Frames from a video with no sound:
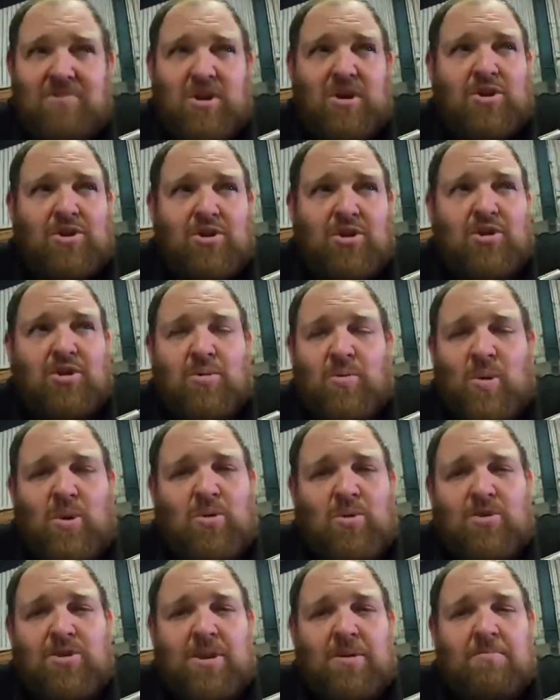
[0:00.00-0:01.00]
you can do good
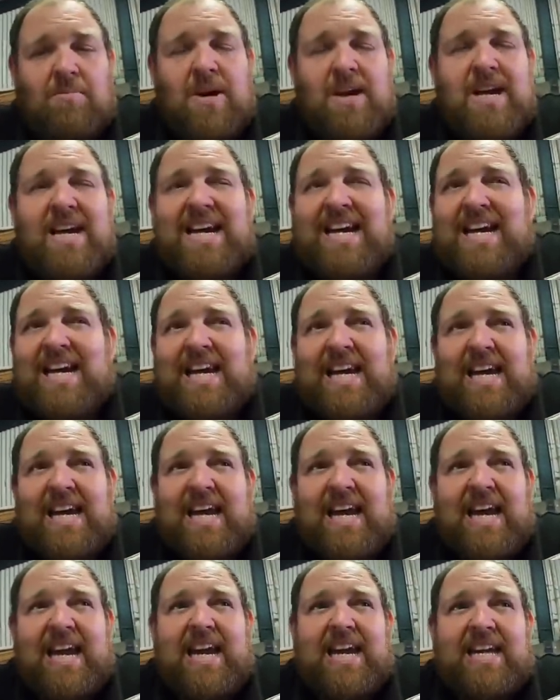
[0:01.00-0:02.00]
work with them.
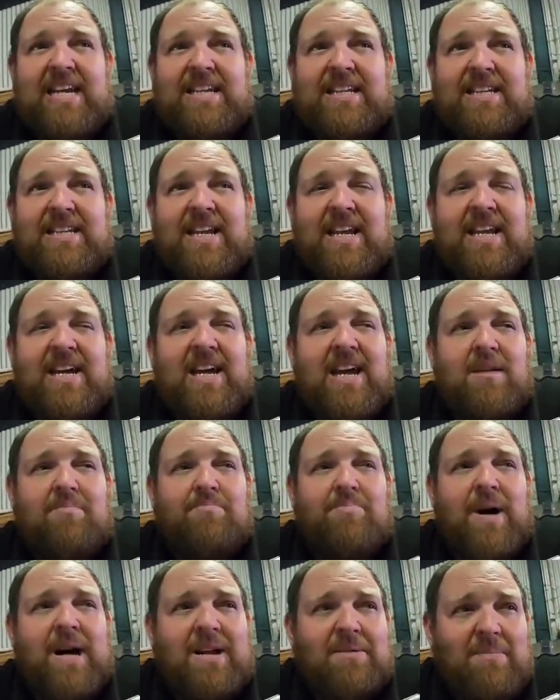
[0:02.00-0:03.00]
In a
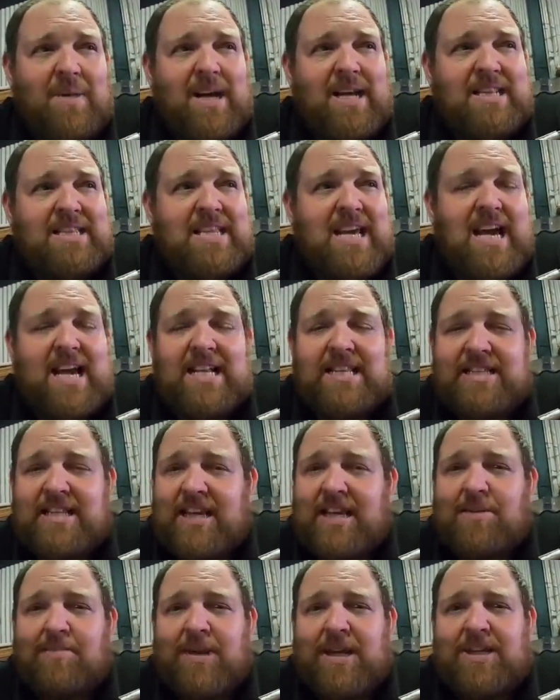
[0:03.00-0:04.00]
bad man's hands,
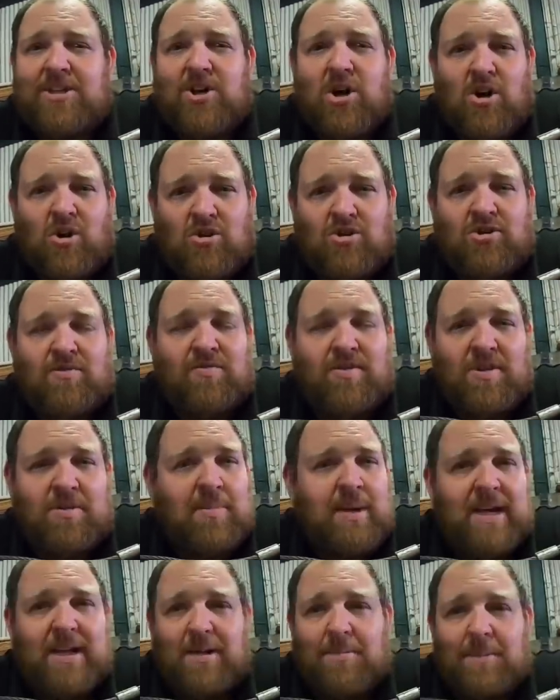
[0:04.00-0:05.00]
they can be a torture for the
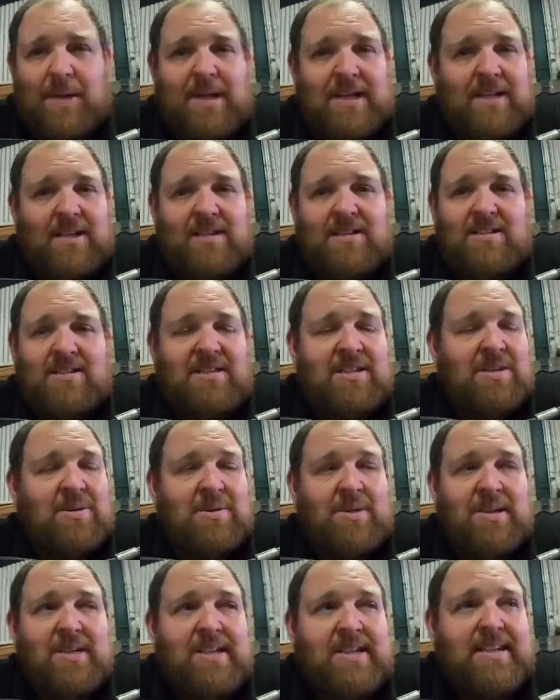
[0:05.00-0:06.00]
bailer man.
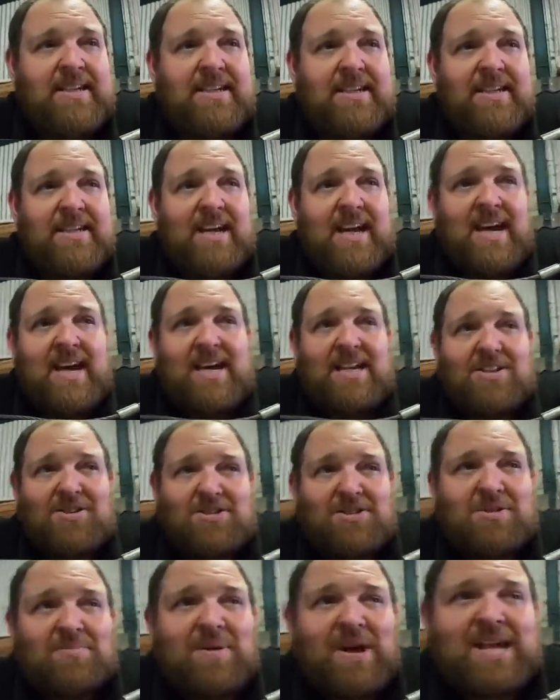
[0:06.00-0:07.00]
So it
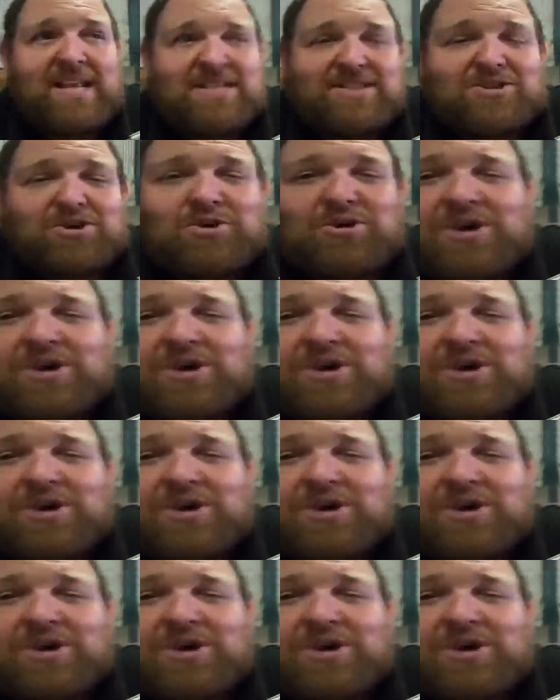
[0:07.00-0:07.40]
just depends who